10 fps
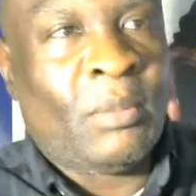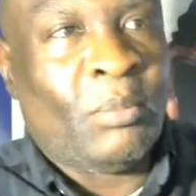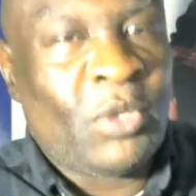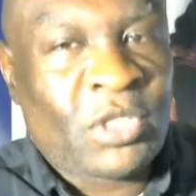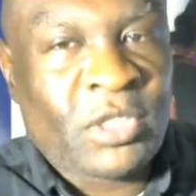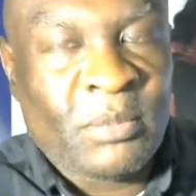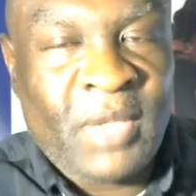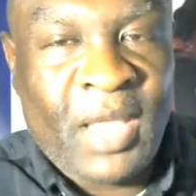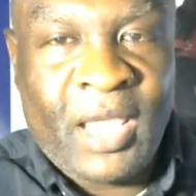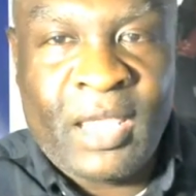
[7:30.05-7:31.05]

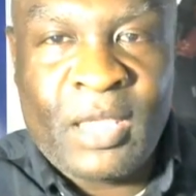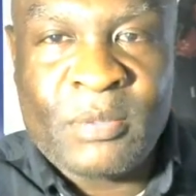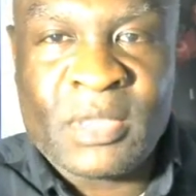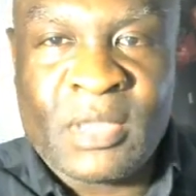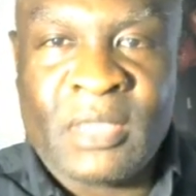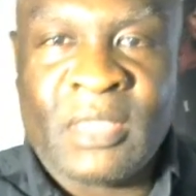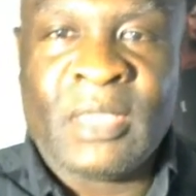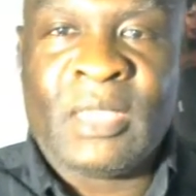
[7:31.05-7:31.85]
Muslim names and